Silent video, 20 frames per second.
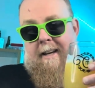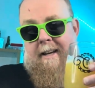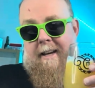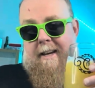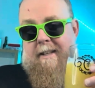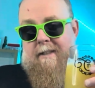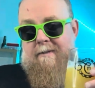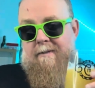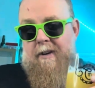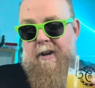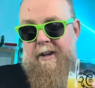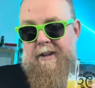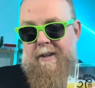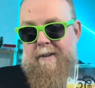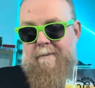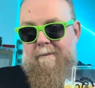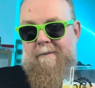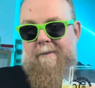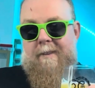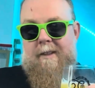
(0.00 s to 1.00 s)
It's
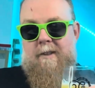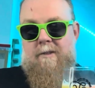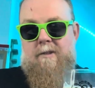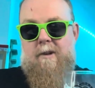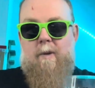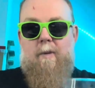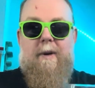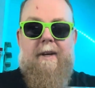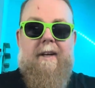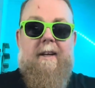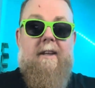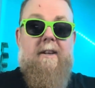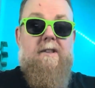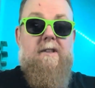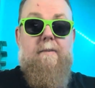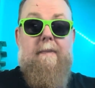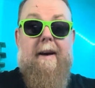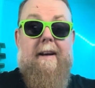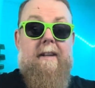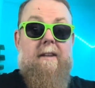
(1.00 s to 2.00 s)
Verdant, so we can
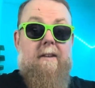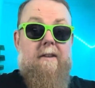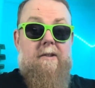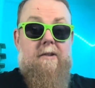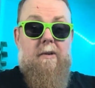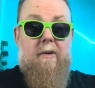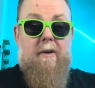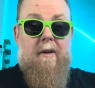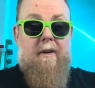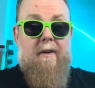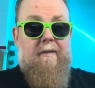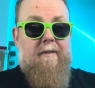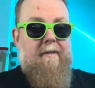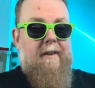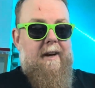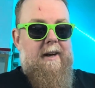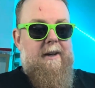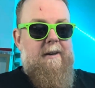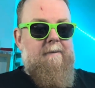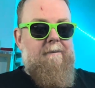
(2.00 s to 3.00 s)
expect a sort of,
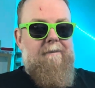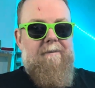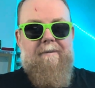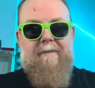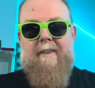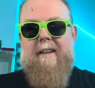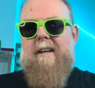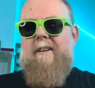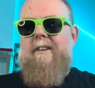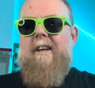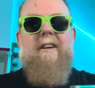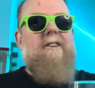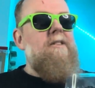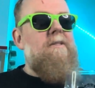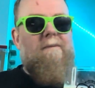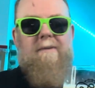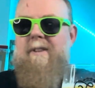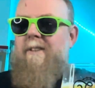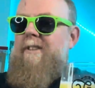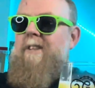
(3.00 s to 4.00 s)
I'm
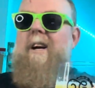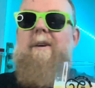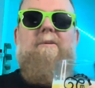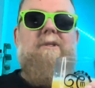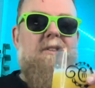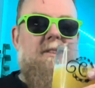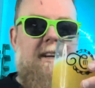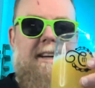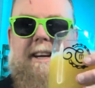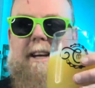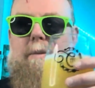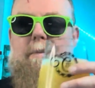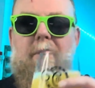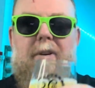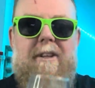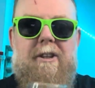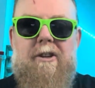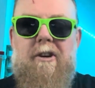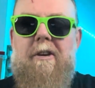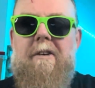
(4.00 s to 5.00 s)
just going to get a
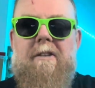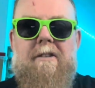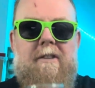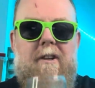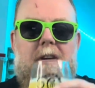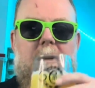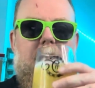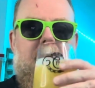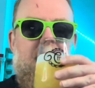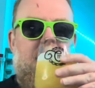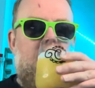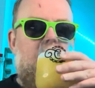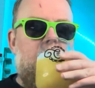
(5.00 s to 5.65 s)
bloody drunk, do you know what I mean?